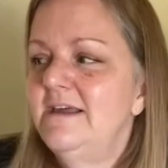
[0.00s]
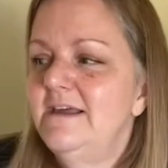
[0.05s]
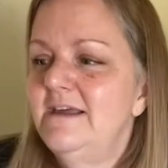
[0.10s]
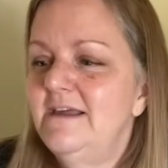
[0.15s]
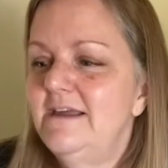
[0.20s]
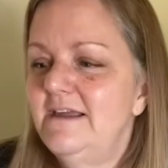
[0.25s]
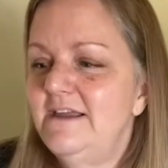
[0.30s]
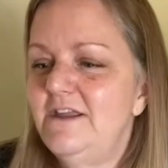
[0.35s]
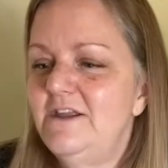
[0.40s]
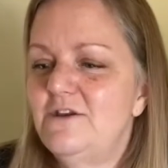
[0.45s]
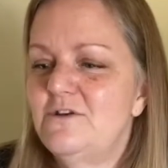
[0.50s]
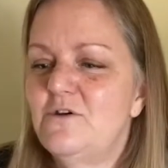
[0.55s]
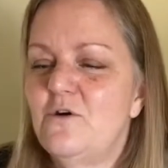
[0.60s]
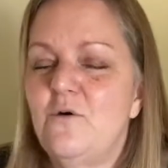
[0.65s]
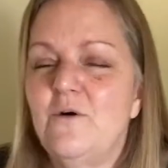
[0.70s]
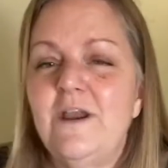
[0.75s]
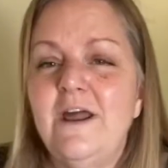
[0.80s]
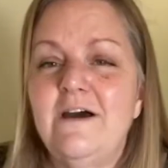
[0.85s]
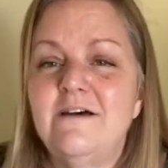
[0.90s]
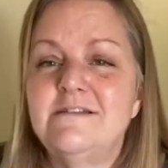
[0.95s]
you know,
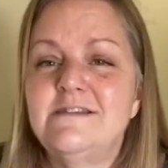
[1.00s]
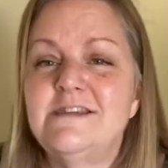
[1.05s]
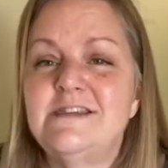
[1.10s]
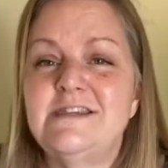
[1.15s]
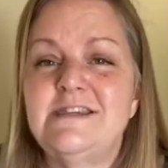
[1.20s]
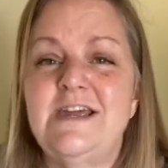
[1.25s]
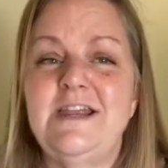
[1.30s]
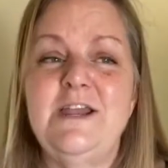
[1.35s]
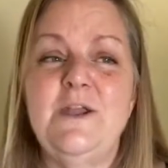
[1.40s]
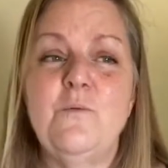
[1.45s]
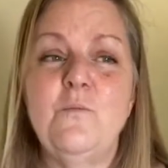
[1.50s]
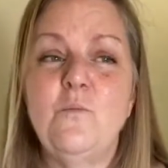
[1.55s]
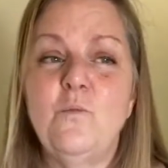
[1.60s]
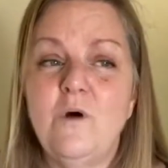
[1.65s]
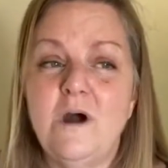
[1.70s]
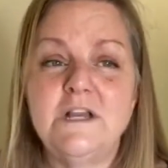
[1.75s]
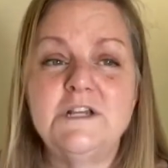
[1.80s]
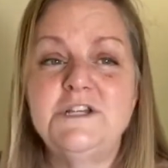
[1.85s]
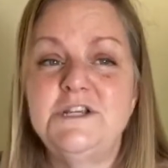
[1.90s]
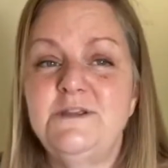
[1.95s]
going out in society and
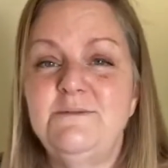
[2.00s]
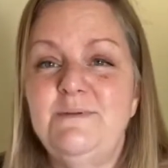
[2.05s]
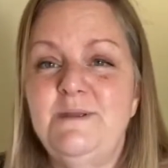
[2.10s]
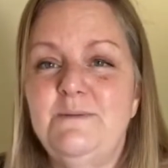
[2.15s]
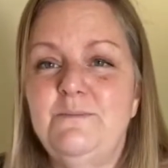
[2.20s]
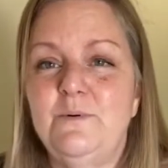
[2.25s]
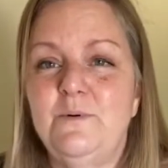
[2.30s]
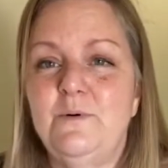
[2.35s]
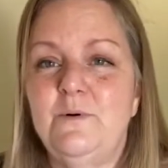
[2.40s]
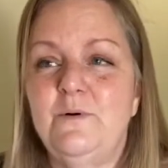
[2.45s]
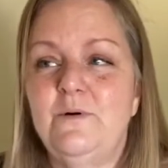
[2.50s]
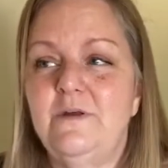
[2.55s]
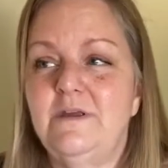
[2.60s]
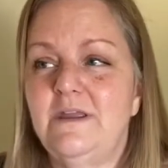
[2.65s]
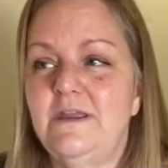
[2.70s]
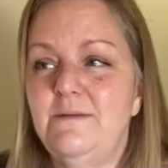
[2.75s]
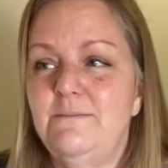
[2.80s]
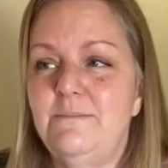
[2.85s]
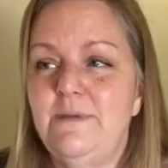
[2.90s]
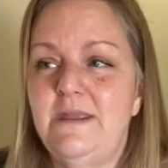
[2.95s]
watching people
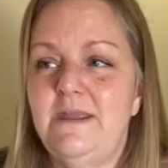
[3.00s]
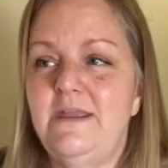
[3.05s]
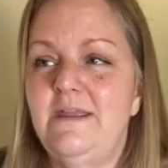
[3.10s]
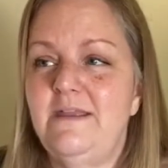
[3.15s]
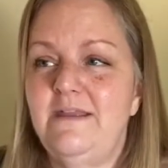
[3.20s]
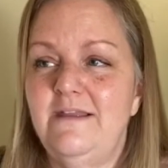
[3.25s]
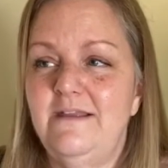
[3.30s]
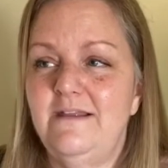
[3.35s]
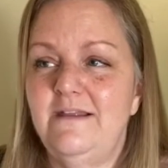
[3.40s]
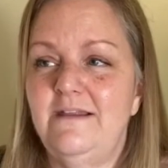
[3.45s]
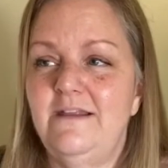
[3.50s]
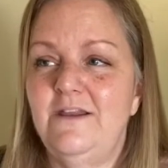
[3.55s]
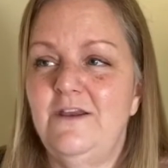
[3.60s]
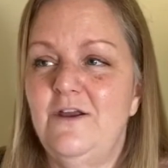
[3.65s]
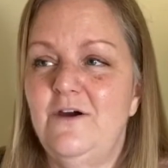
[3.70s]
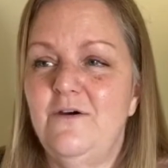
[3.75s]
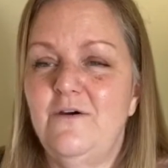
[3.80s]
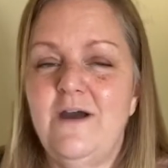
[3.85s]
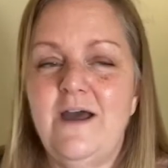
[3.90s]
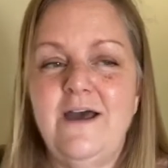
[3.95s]
can be, you
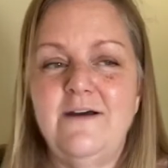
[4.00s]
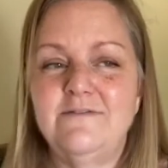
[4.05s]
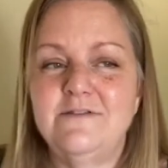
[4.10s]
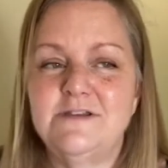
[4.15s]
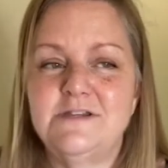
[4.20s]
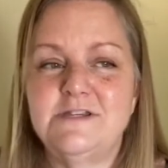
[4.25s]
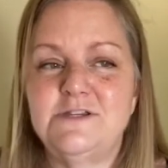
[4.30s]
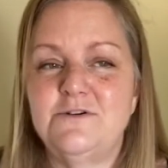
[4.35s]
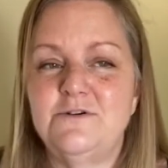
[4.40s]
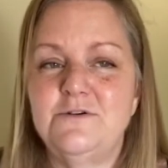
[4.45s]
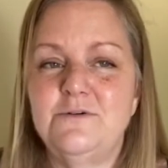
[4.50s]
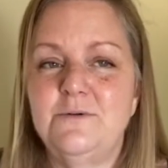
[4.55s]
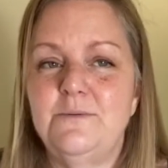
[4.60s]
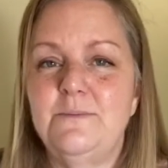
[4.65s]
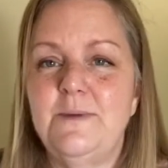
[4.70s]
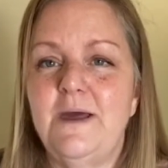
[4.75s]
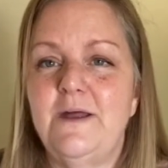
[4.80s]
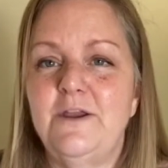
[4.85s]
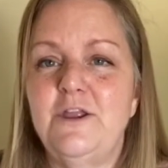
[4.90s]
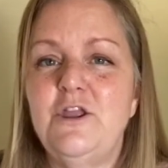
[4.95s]
know, have a certain
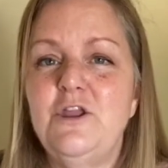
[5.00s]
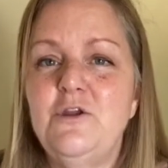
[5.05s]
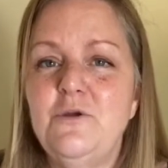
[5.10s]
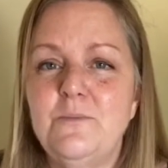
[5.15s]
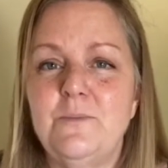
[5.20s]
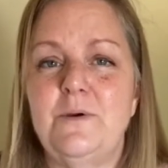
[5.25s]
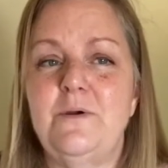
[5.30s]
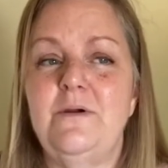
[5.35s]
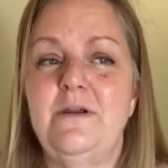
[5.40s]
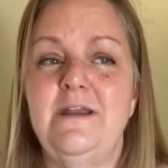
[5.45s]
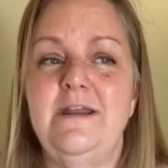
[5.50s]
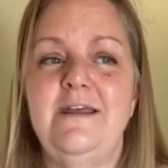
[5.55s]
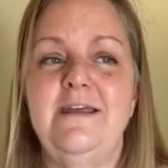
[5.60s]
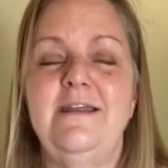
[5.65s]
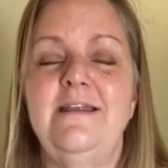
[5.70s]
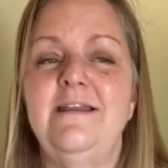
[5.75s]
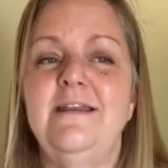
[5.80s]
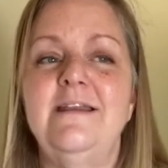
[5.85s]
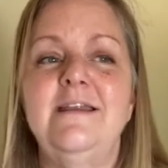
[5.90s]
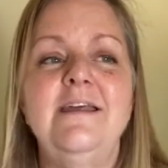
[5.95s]
amount of humor in
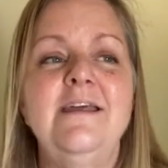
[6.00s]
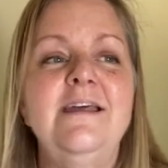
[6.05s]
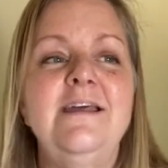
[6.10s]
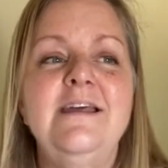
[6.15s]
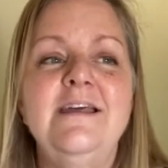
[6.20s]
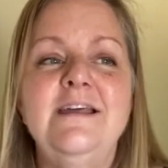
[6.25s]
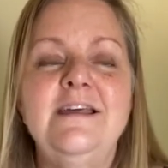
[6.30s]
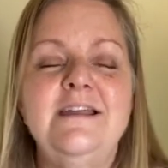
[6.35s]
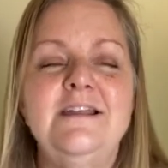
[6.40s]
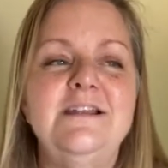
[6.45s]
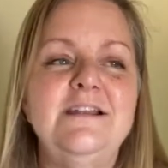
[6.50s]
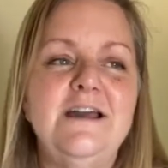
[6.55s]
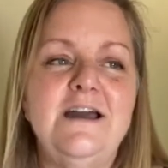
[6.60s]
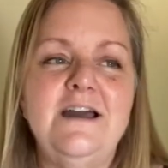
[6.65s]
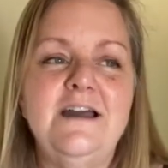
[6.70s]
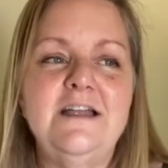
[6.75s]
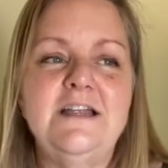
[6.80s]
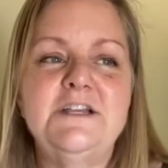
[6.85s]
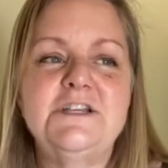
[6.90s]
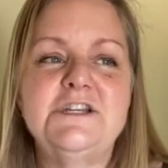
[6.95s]
it.
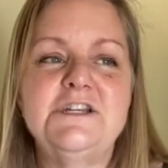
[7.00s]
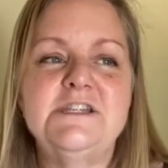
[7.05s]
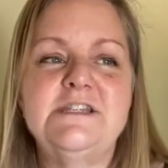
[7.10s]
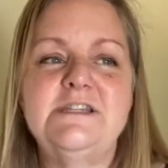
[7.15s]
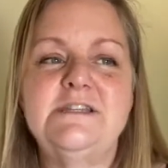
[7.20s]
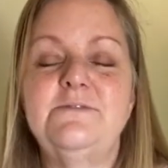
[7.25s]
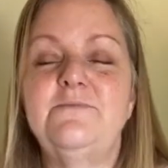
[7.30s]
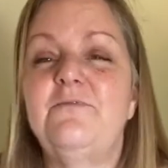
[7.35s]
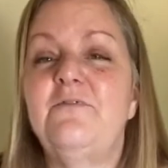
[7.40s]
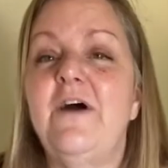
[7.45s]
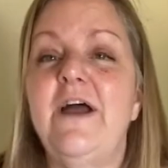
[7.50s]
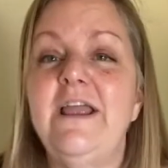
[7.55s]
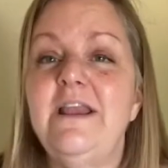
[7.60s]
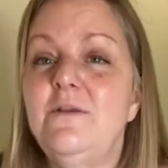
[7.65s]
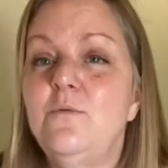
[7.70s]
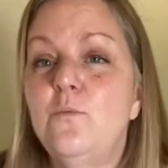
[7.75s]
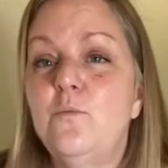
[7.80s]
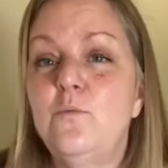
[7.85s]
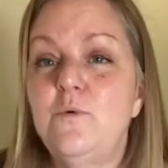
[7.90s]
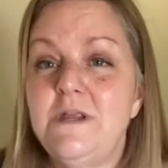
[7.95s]
And just
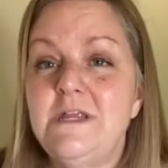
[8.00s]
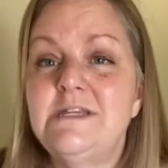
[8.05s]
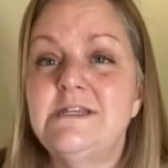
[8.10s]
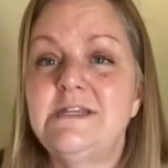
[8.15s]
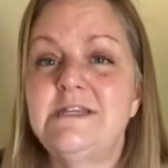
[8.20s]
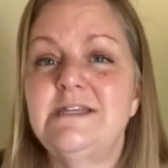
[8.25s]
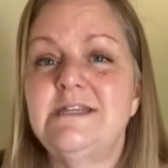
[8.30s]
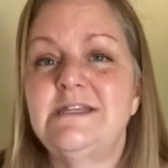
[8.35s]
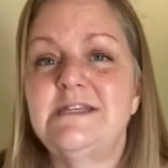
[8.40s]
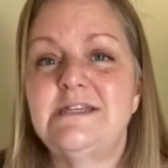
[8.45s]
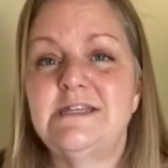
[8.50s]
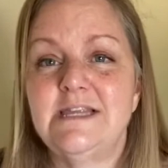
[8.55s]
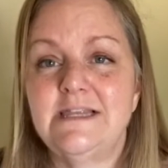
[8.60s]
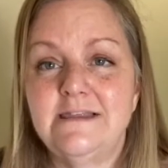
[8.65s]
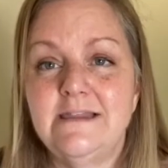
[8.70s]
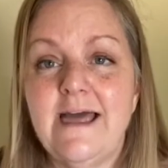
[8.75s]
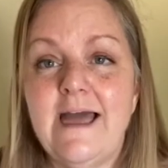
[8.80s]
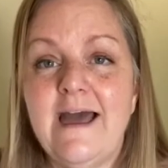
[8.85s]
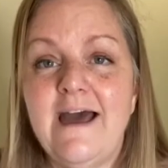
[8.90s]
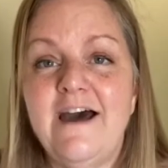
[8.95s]
find reasons to
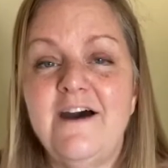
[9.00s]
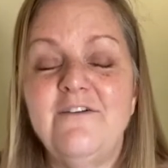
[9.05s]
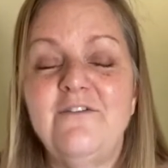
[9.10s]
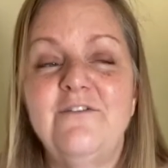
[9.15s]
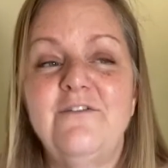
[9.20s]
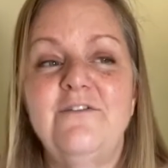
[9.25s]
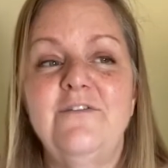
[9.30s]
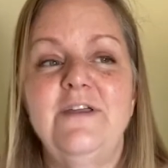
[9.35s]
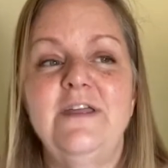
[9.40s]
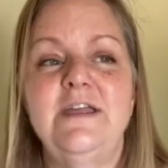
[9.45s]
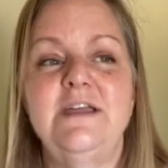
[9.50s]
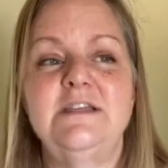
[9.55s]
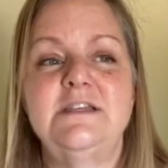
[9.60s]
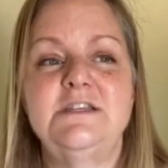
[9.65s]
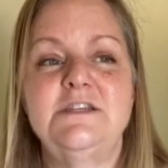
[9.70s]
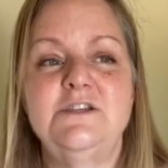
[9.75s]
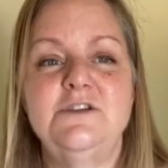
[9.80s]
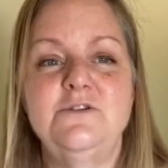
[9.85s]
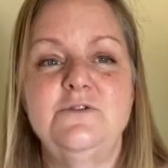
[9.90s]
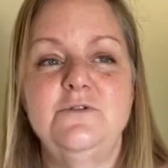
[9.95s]
laugh,
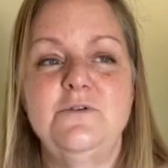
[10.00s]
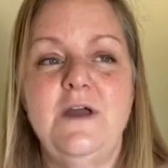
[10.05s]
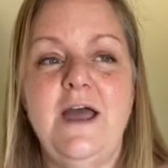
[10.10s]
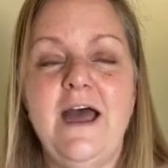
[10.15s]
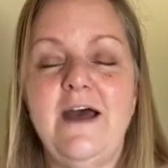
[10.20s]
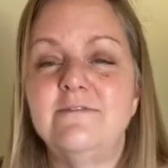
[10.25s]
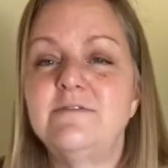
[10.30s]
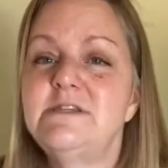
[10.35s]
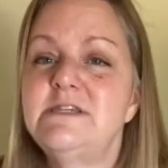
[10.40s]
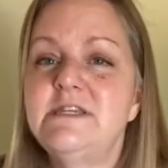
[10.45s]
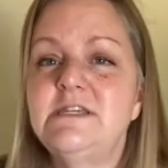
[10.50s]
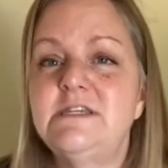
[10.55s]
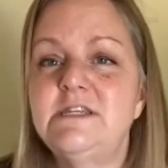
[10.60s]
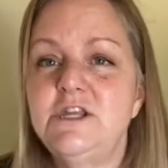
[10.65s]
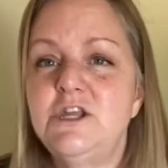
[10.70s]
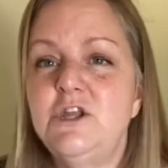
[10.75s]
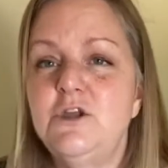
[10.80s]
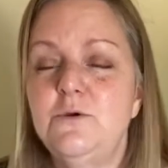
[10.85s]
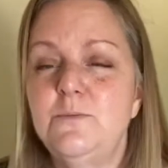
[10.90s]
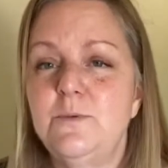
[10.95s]
to have a sense
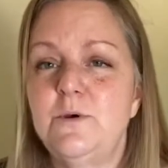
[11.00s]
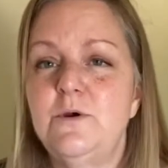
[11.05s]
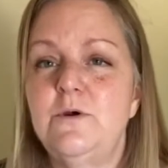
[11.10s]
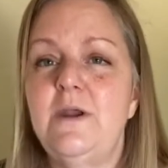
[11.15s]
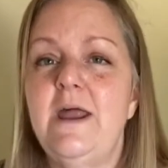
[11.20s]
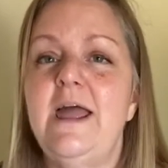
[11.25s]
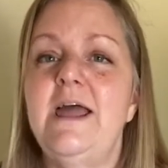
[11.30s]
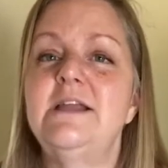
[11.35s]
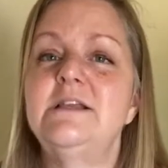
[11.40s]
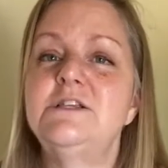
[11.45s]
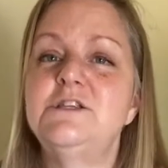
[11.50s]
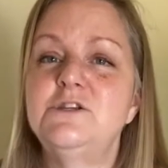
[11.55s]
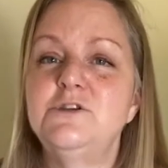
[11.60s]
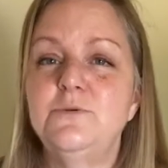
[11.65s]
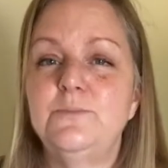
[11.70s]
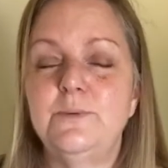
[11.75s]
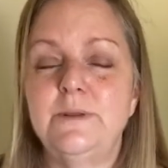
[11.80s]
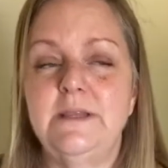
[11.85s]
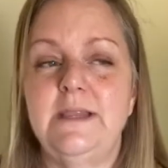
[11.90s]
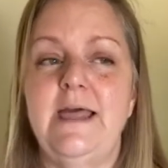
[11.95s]
of humor, and
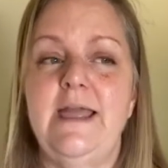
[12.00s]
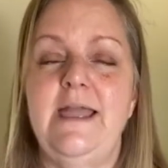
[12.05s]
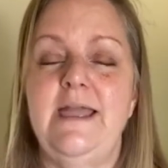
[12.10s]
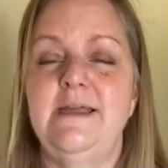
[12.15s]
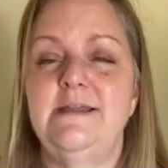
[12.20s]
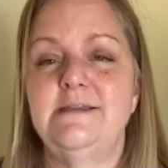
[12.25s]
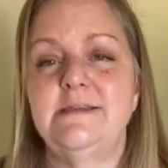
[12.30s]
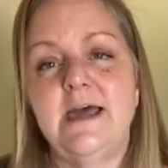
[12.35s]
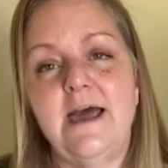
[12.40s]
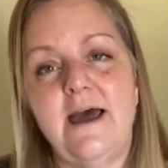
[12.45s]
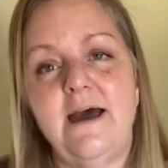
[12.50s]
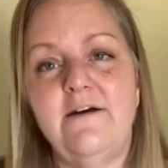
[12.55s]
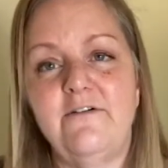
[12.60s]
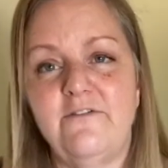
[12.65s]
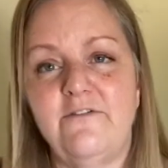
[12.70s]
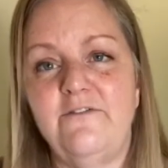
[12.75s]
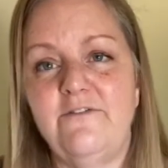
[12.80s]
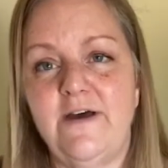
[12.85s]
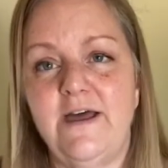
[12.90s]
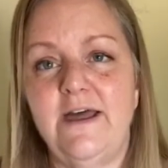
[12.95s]
to play and to have
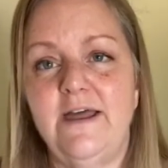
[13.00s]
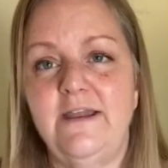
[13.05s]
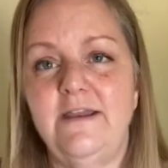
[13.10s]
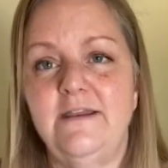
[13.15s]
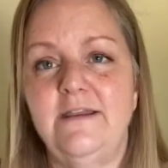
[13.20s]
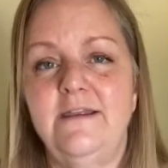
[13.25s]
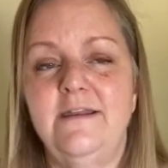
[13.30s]
fun.